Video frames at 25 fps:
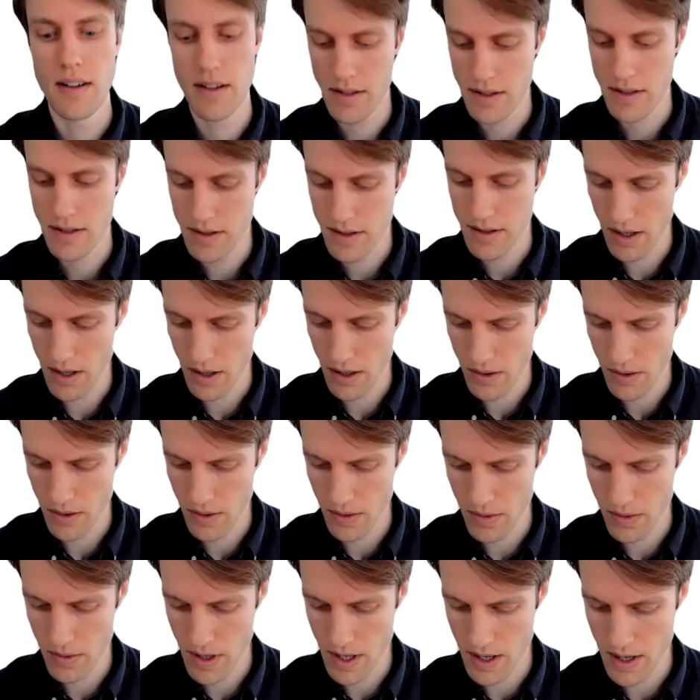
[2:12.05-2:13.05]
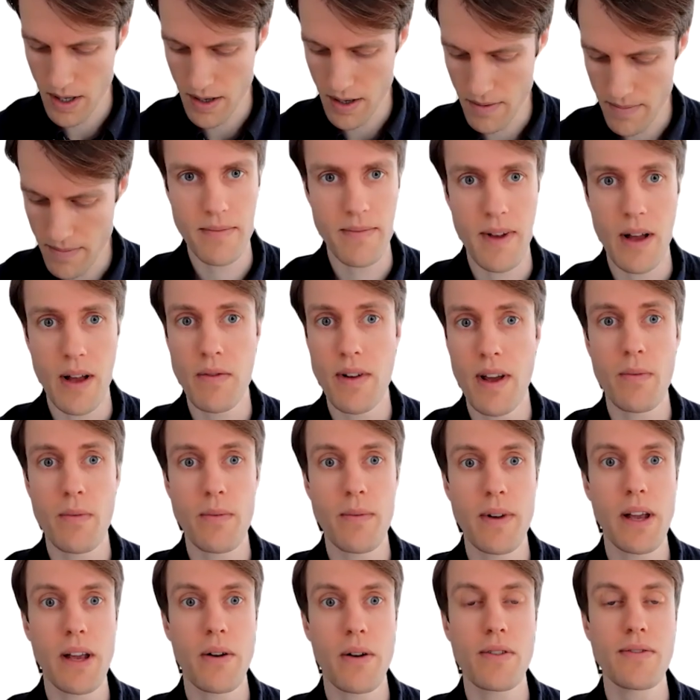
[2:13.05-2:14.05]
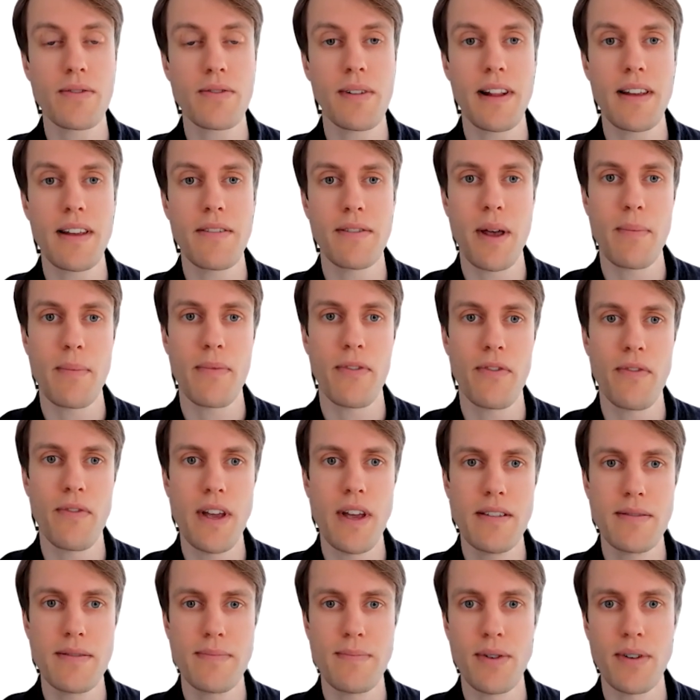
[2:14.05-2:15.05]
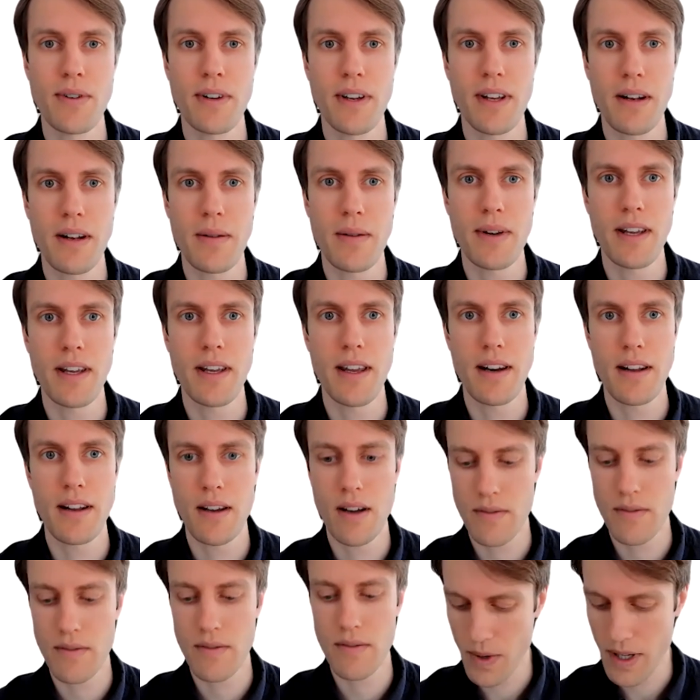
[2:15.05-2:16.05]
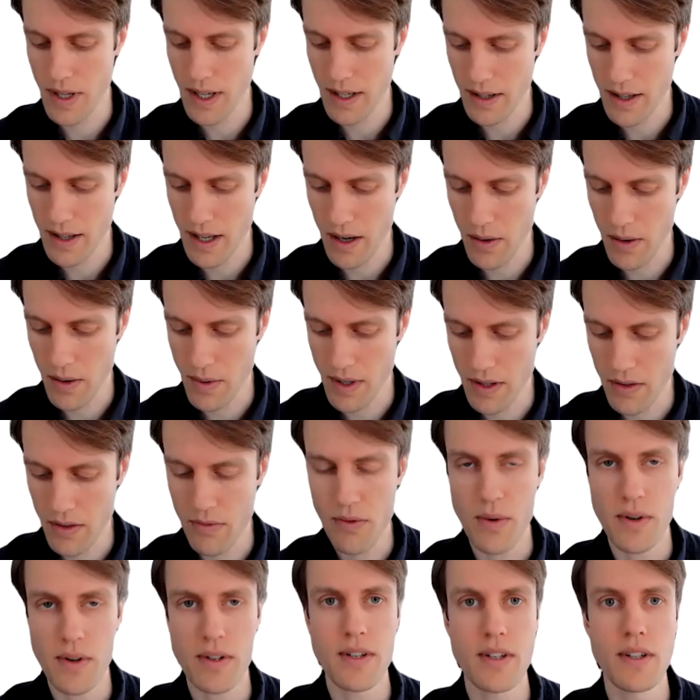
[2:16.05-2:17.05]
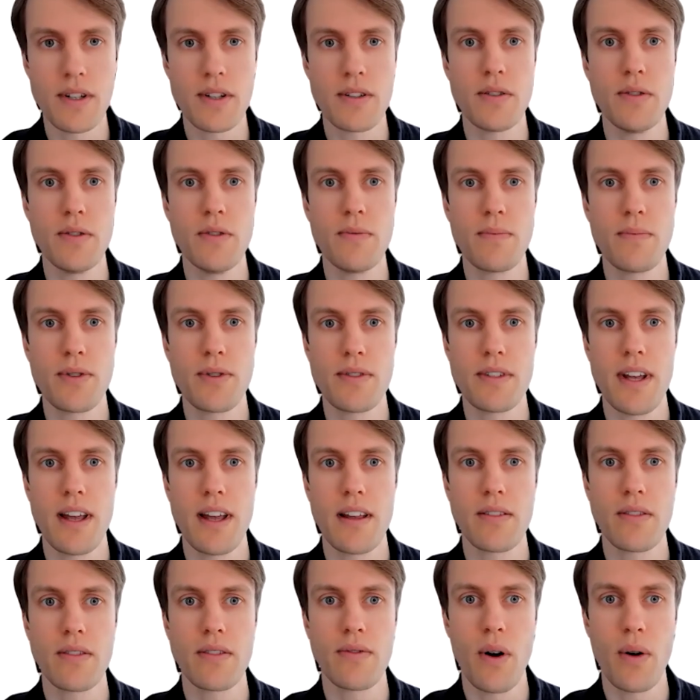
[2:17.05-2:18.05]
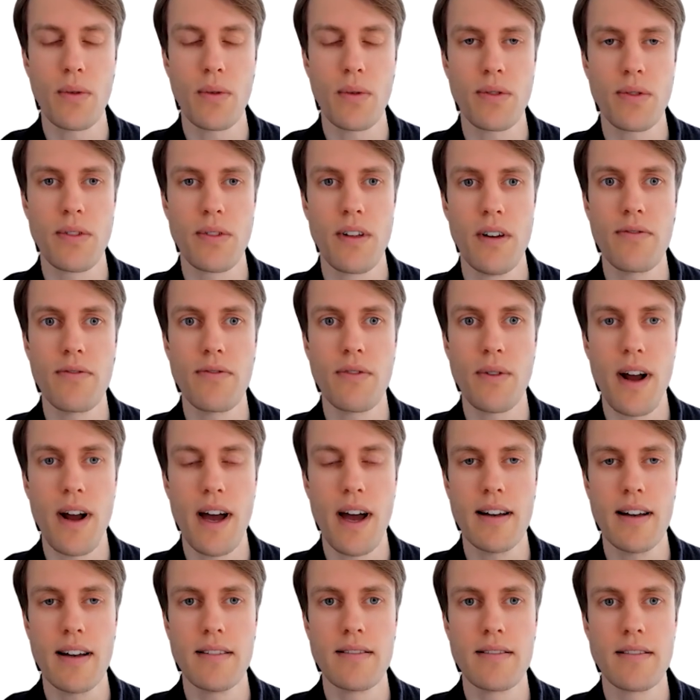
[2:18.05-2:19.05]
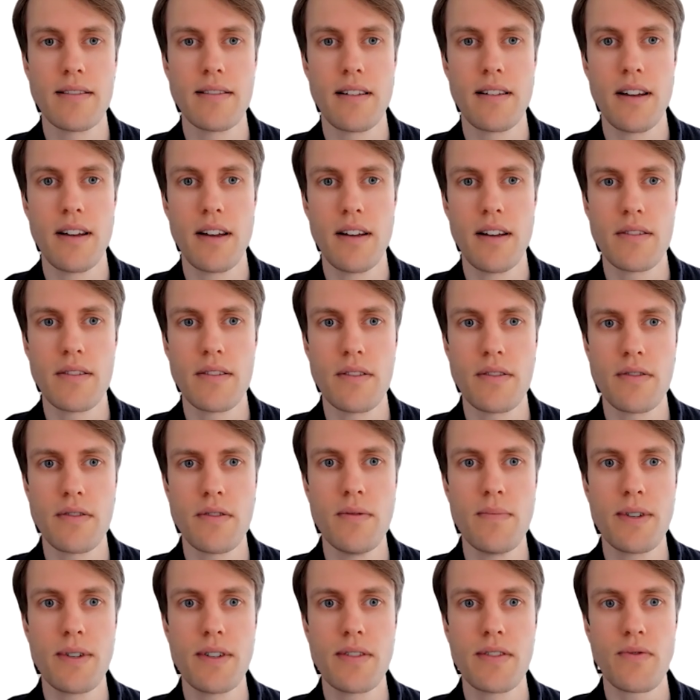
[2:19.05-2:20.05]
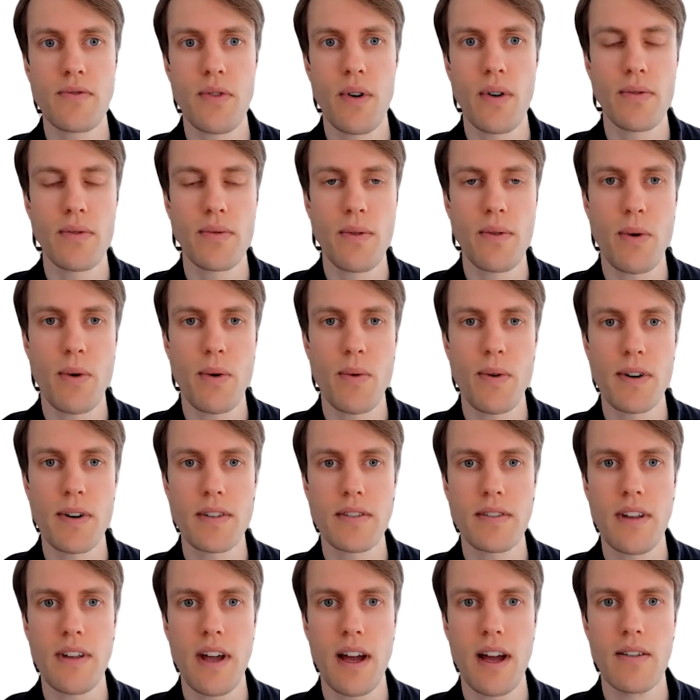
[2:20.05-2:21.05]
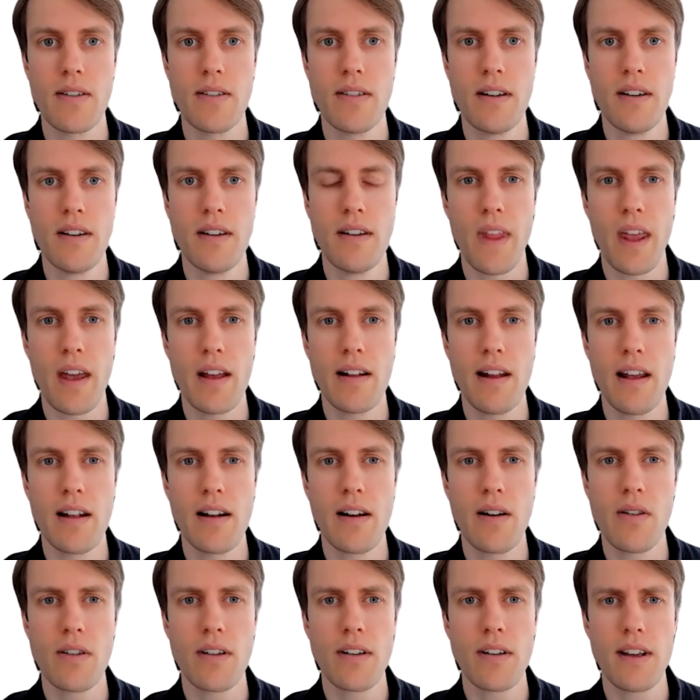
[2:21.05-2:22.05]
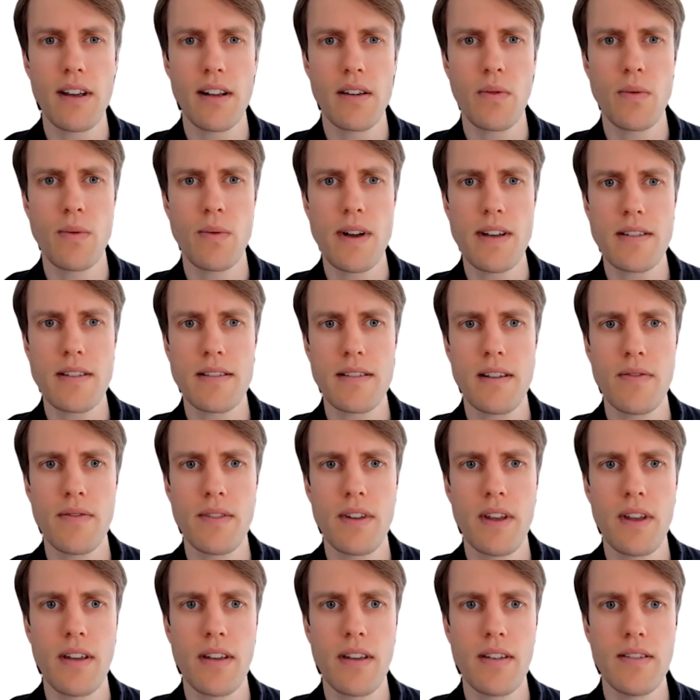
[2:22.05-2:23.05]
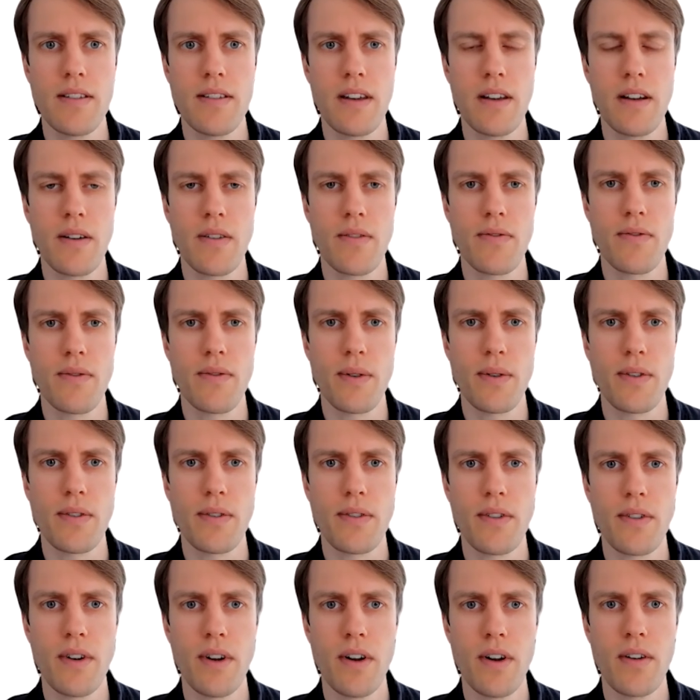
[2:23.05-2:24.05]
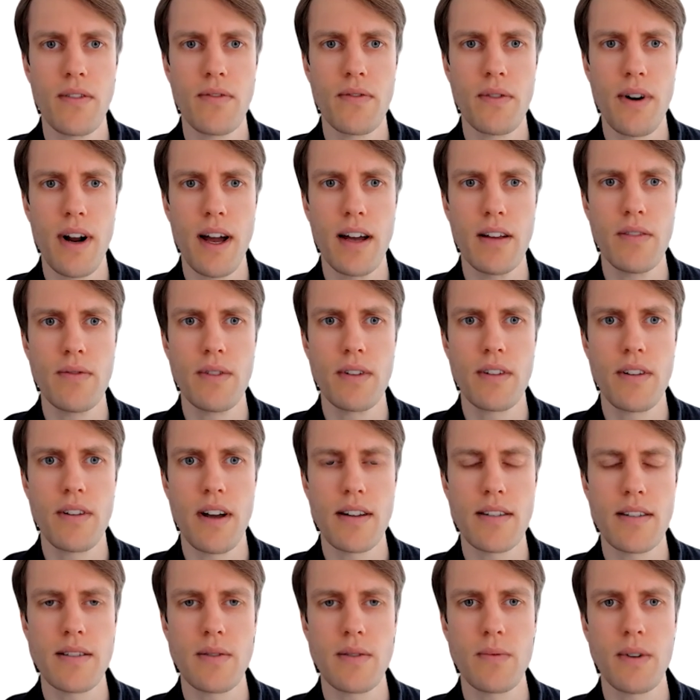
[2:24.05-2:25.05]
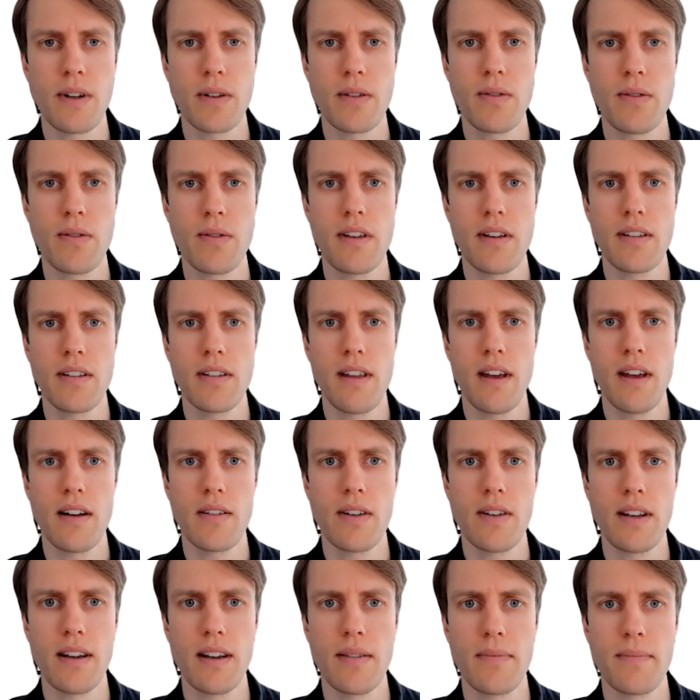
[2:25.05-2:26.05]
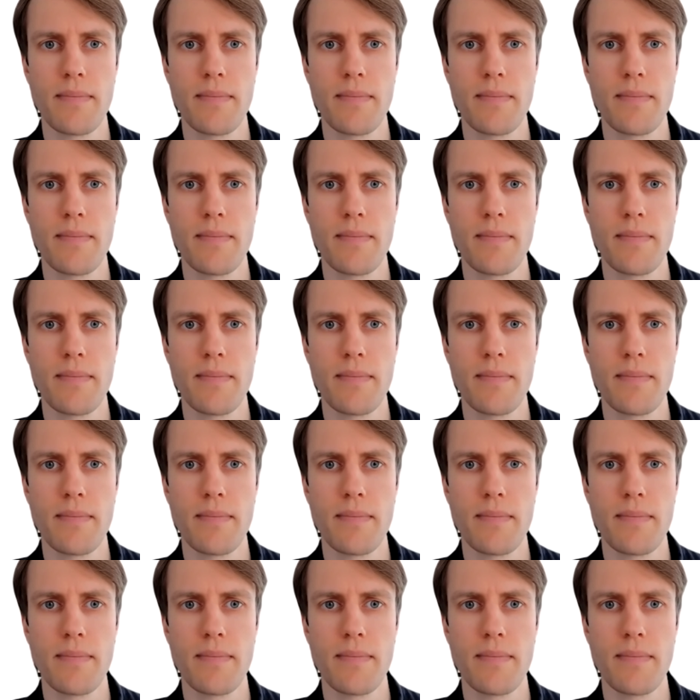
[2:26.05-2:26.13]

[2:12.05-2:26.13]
So, and we can also lift up Facebook in the beginning of the week there with 42% growth for ads. So super strong reports there. And looking at the rest of the year for advertising, what do you think there, Inge?